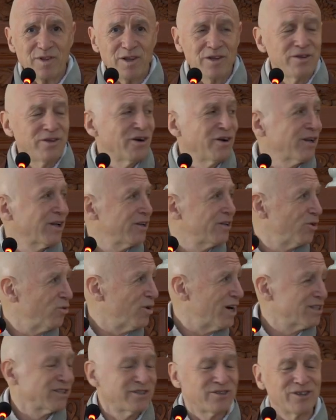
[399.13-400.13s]
You know, like the
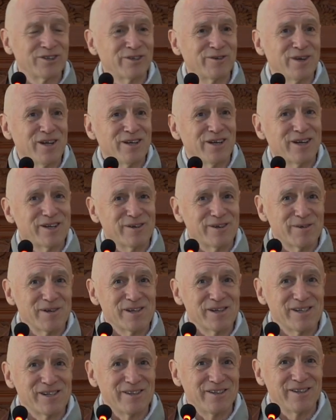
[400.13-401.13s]
Western,
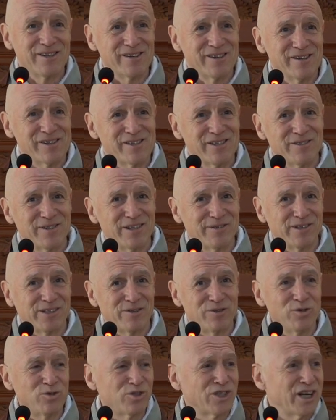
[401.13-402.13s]
the
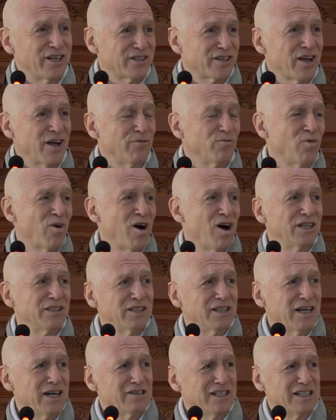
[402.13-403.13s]
Guqie San Wan, you
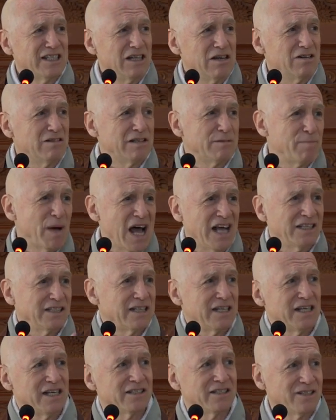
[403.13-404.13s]
know, it's too
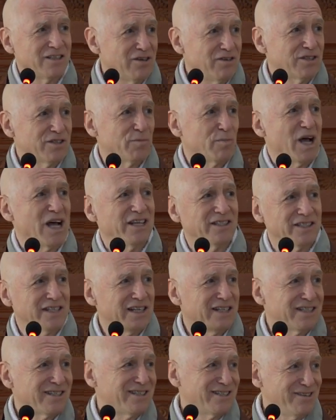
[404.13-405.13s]
spicy, it's too spicy,
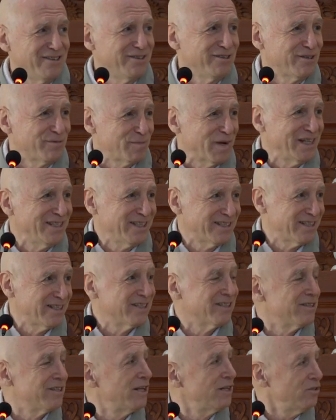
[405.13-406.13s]
it's too spicy,
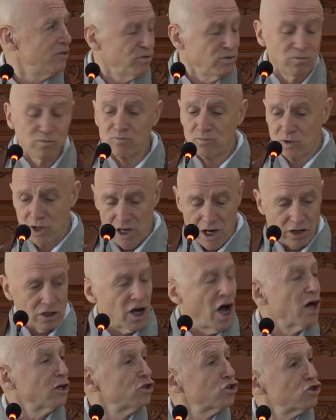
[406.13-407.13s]
and then you
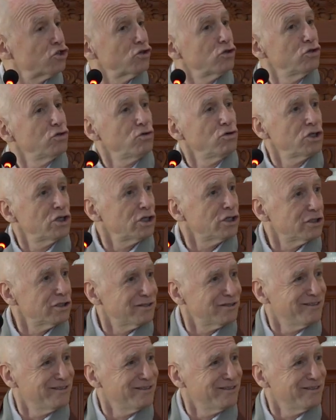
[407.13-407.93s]
got a solution.